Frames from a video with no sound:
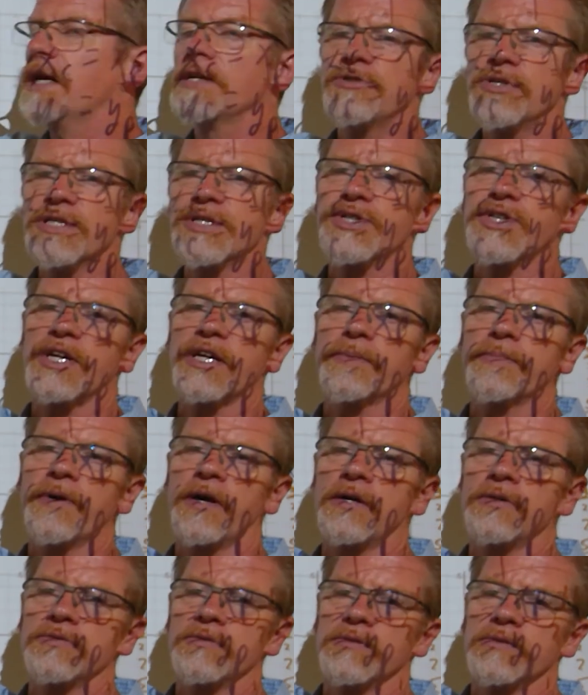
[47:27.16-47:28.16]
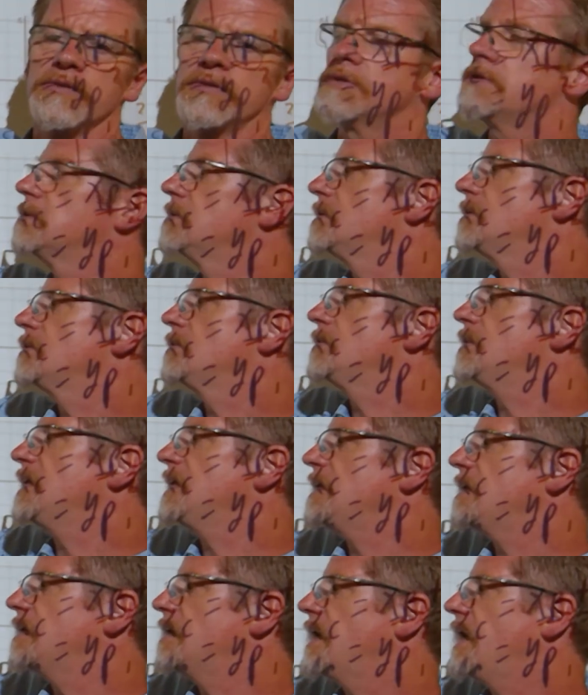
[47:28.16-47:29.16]
and just think about
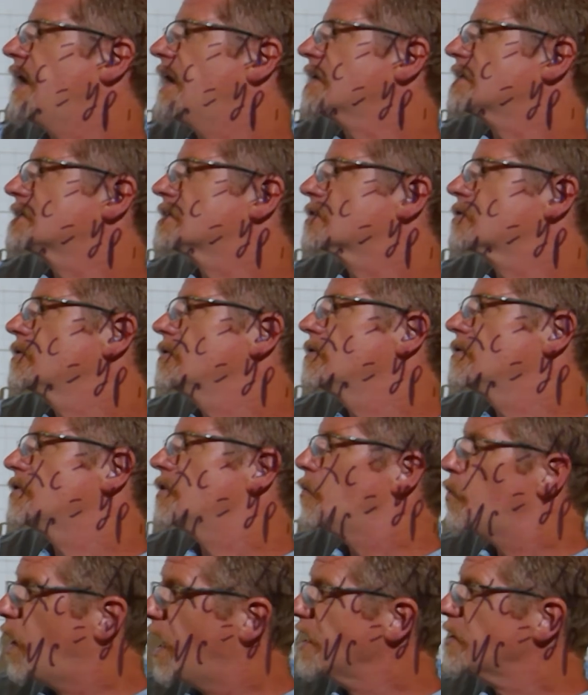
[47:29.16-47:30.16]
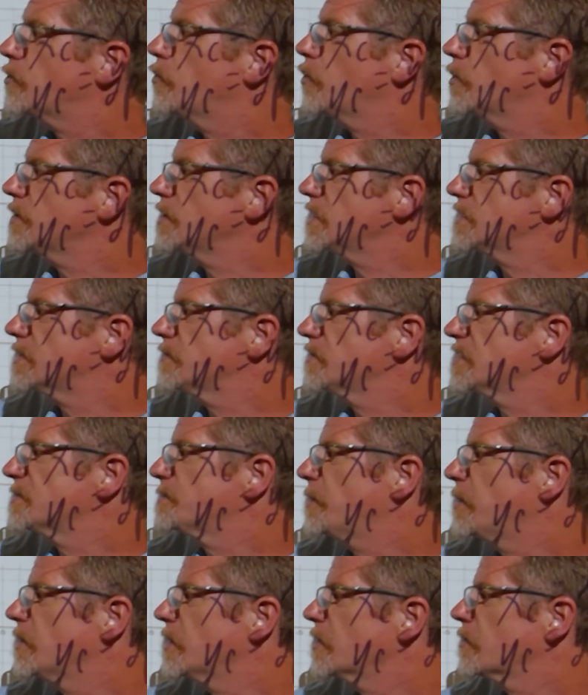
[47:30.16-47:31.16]
the x or the y coordinates of this
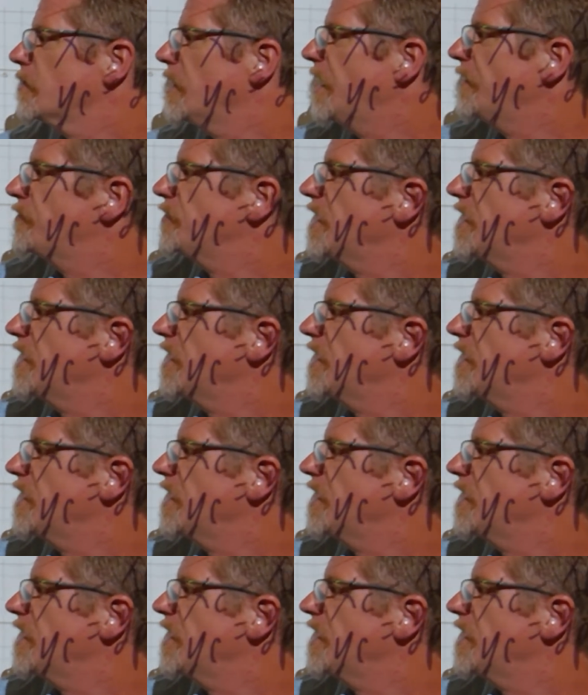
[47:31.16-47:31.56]
part of the graph,